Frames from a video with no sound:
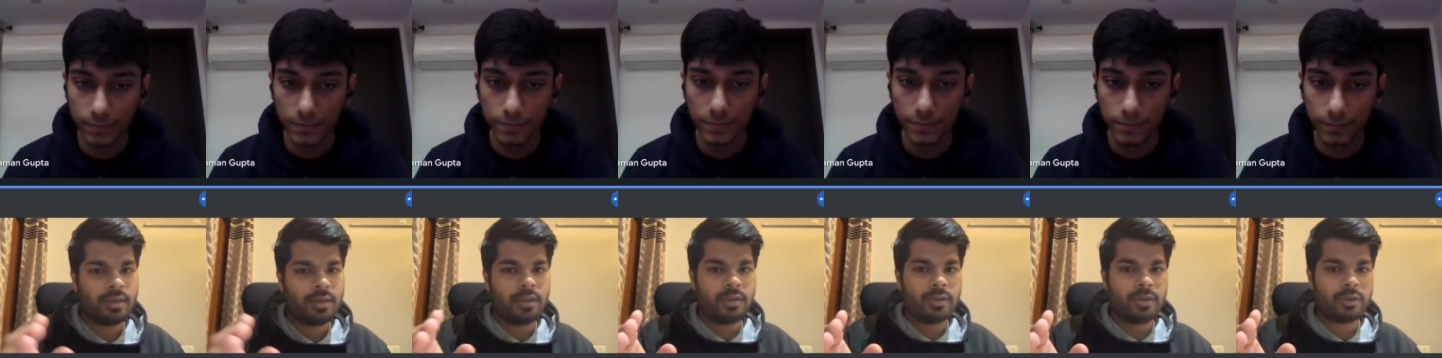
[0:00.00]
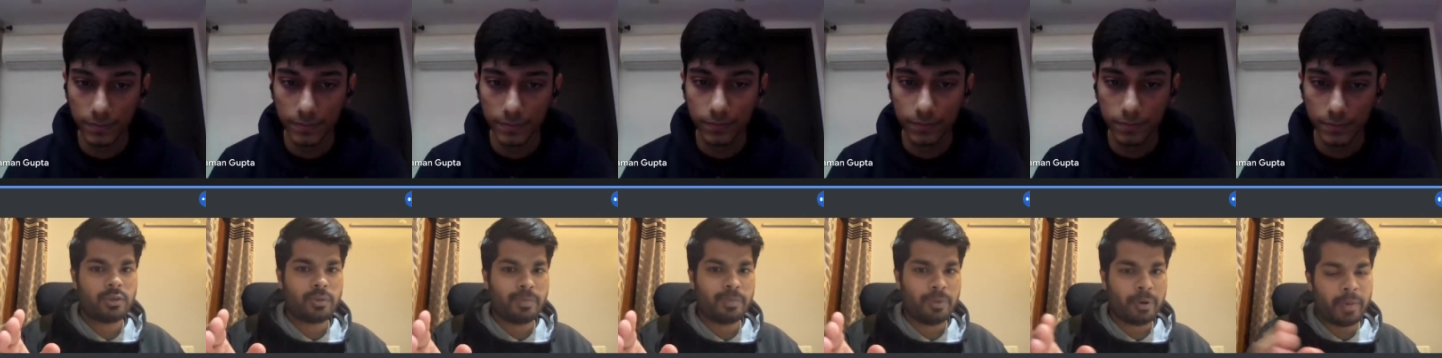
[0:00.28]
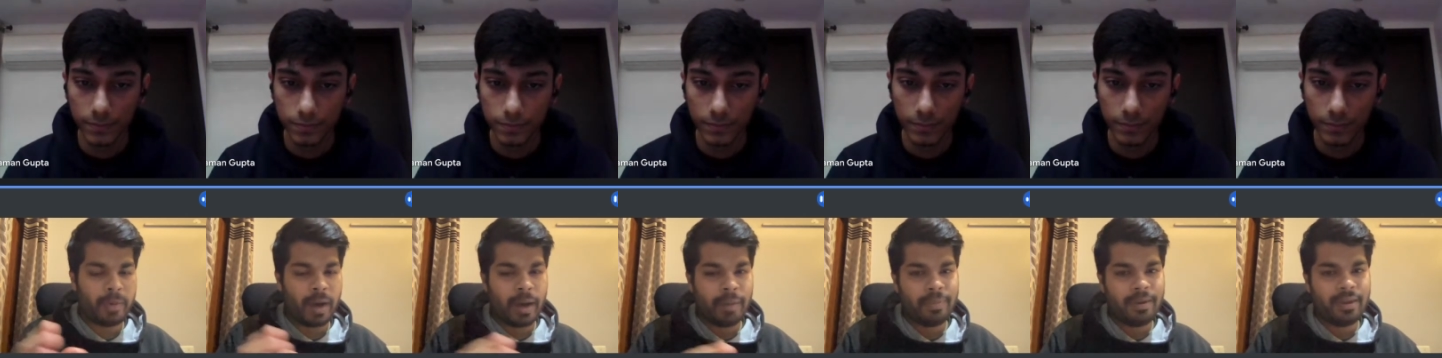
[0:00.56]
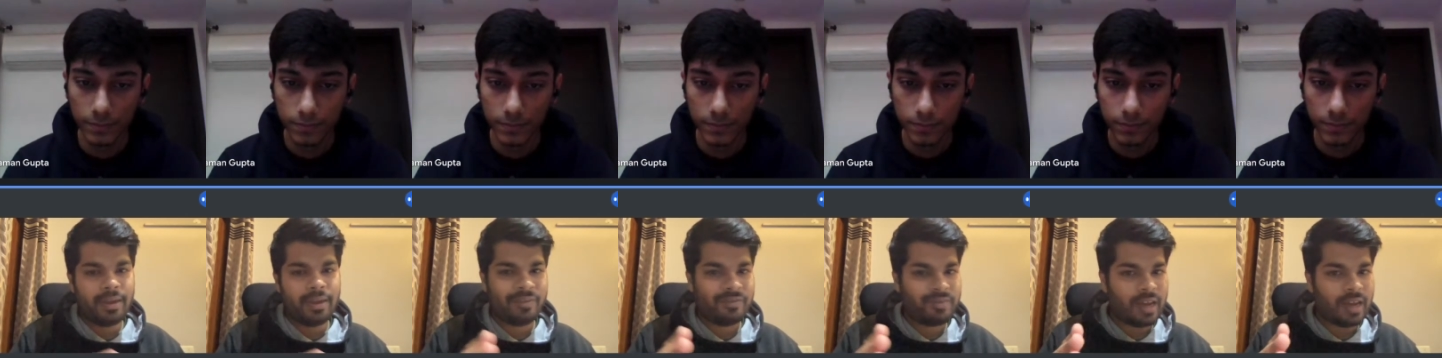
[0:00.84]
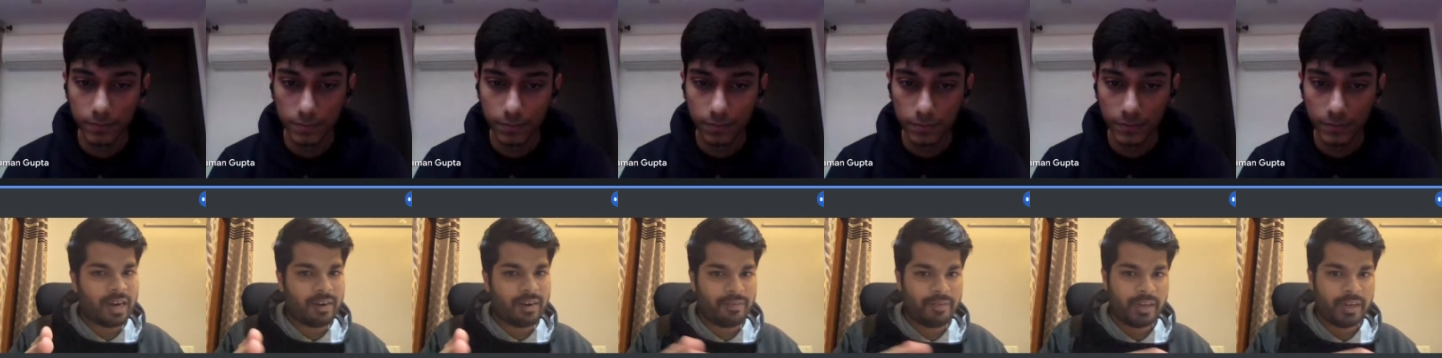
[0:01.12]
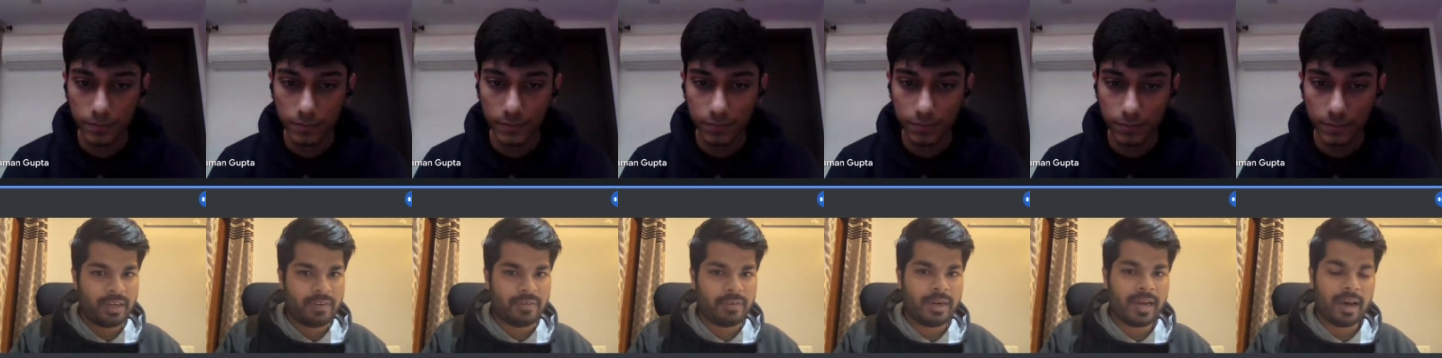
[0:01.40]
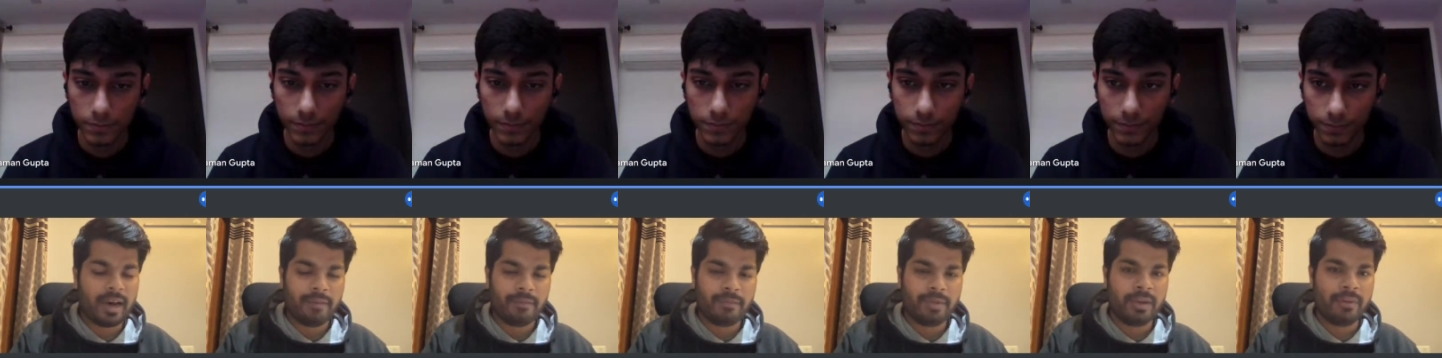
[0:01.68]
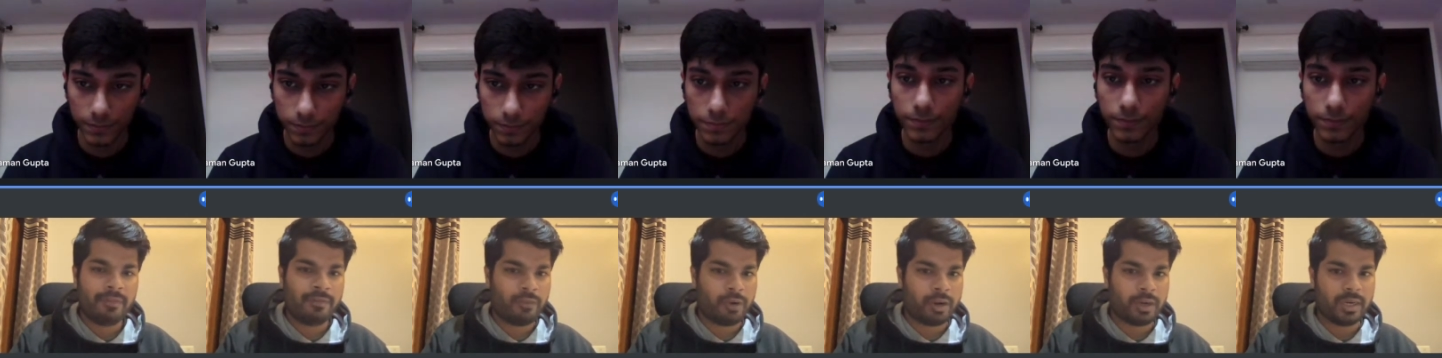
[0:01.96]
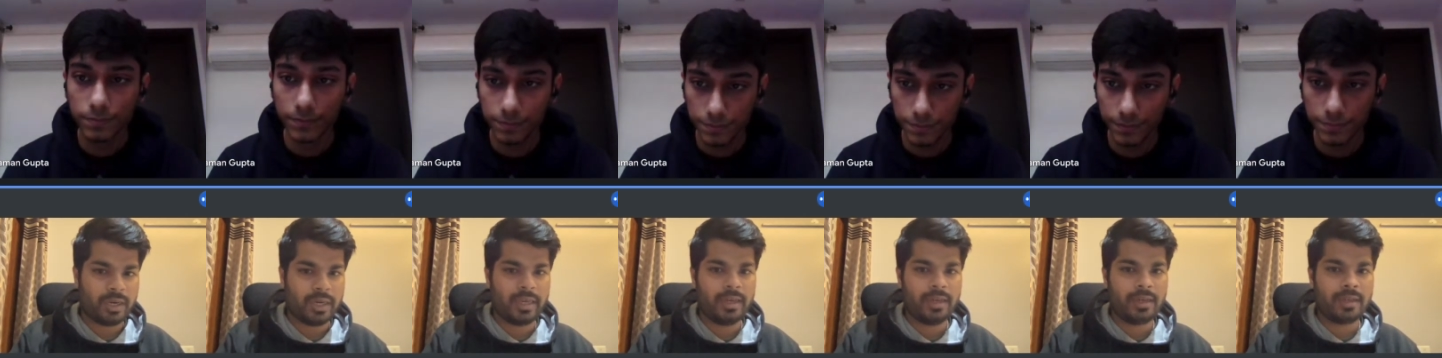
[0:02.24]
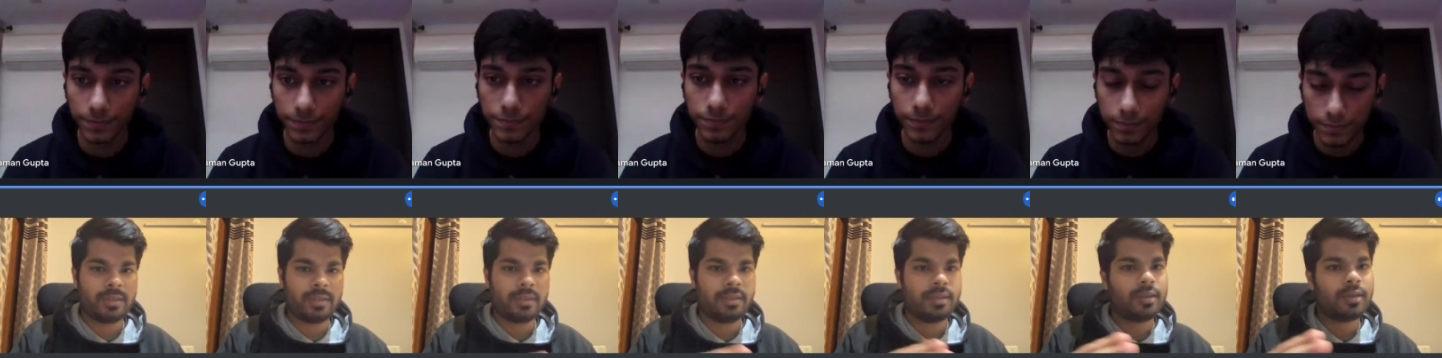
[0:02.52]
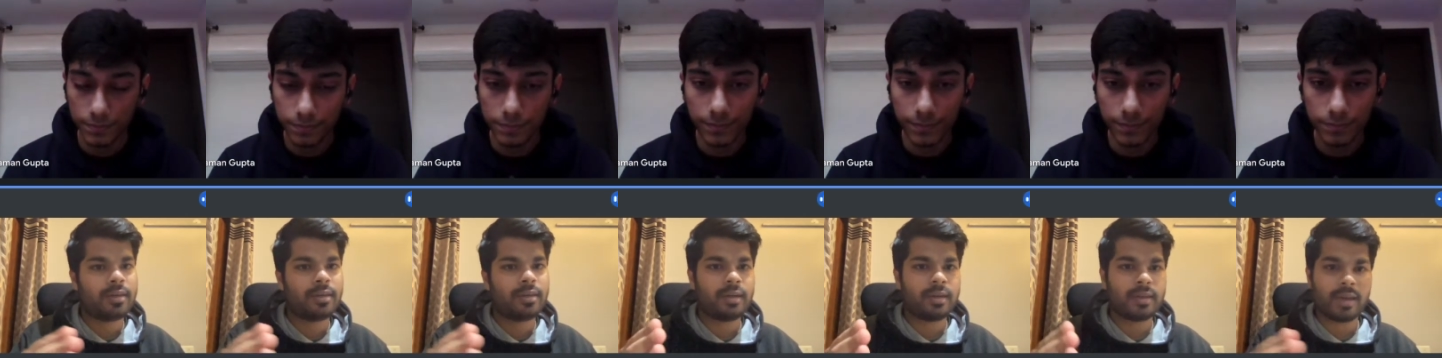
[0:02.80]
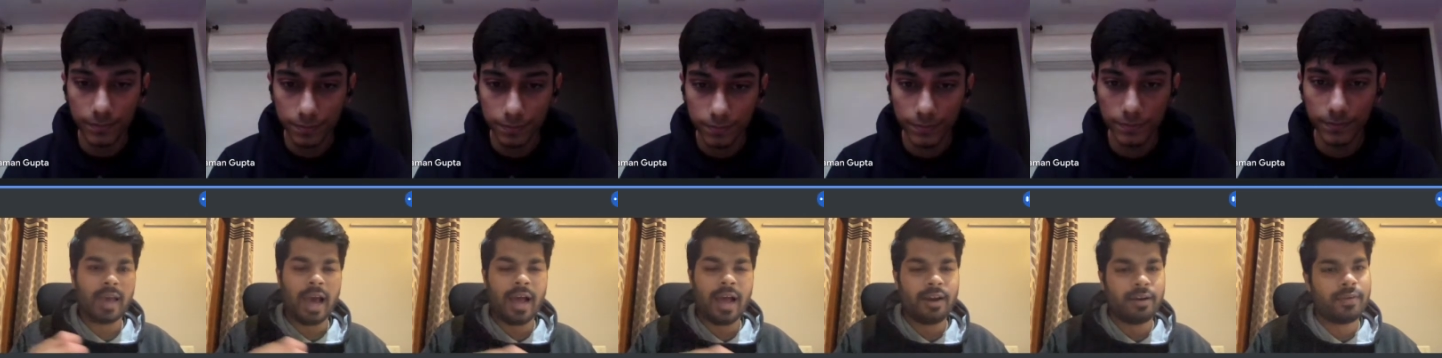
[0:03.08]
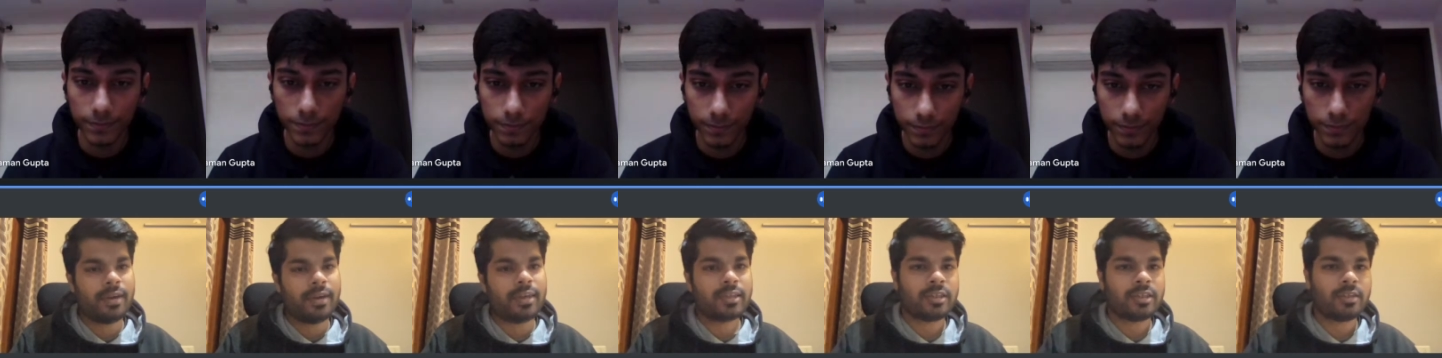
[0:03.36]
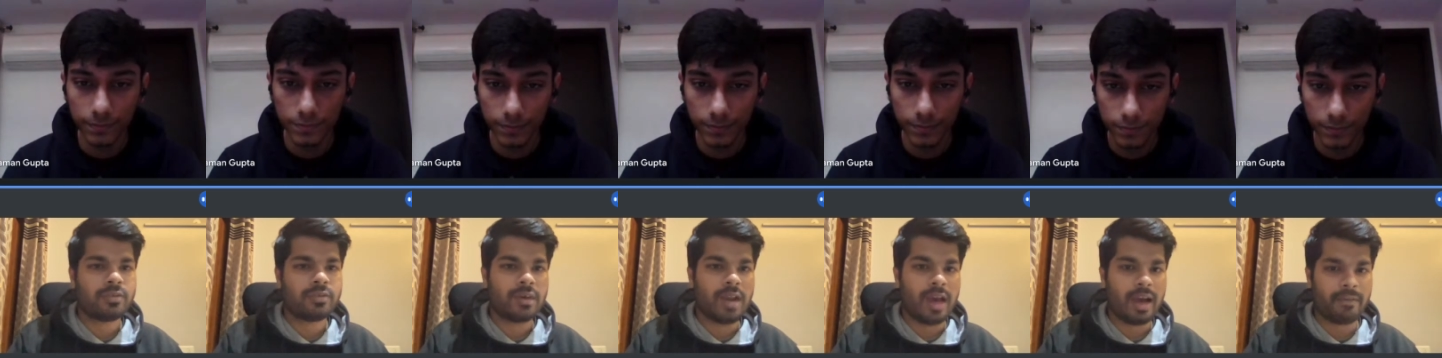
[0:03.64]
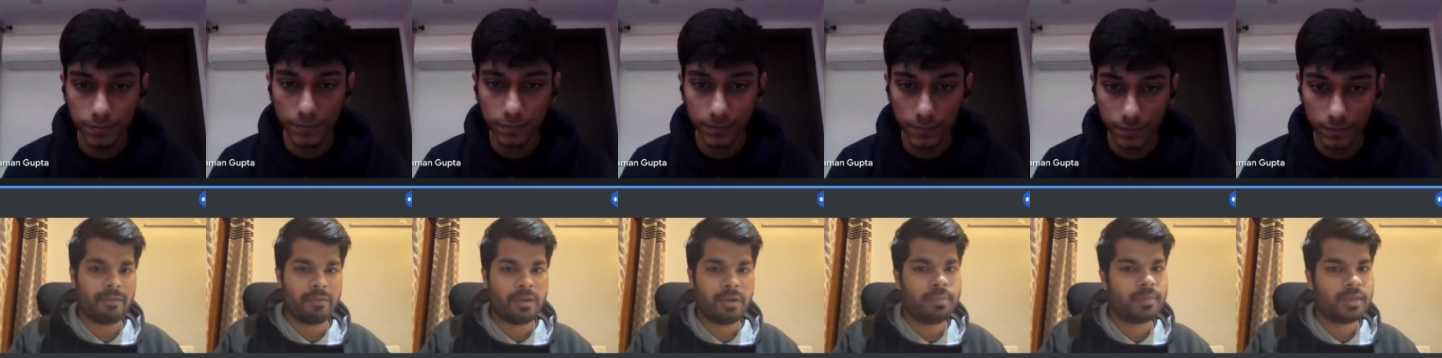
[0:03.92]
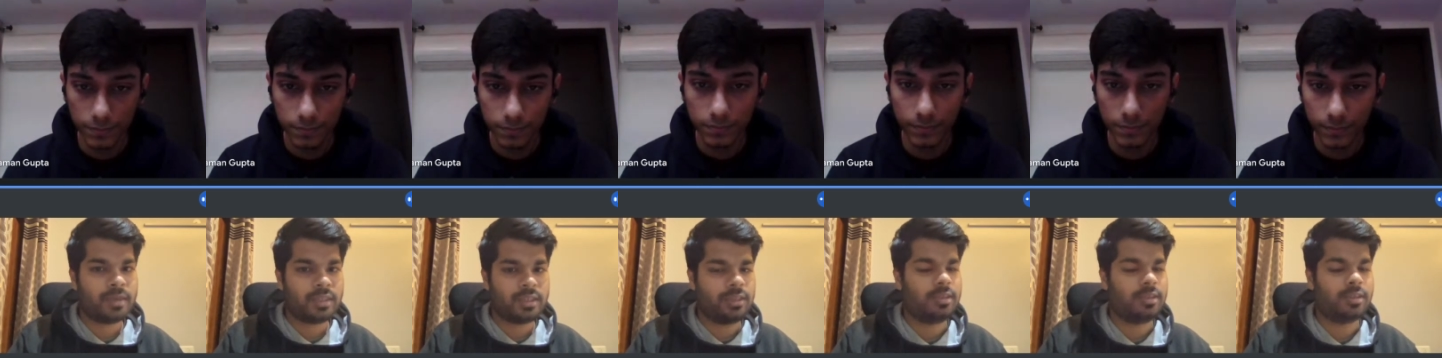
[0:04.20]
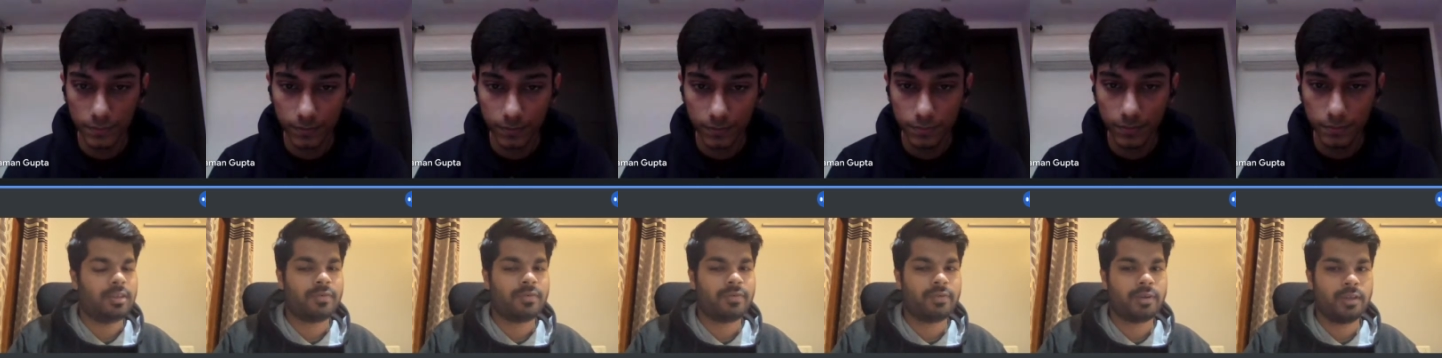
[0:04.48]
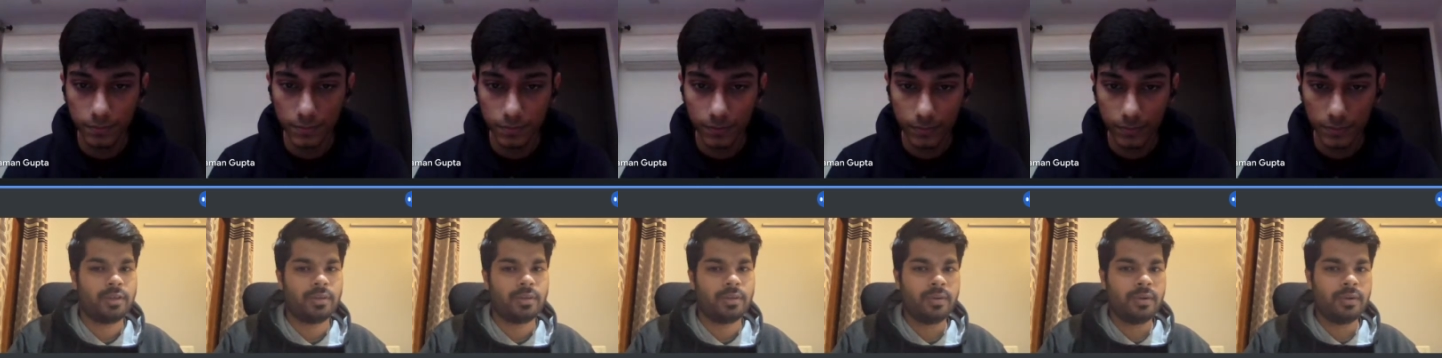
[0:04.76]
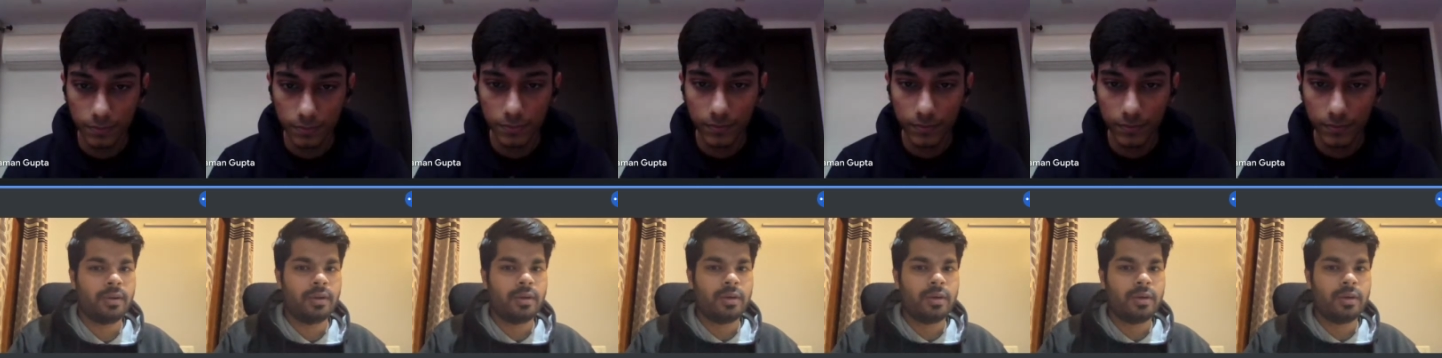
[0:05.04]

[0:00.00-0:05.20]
Speaker 1: So probably if that figure would have been 40, the calculations would have been much easier for you.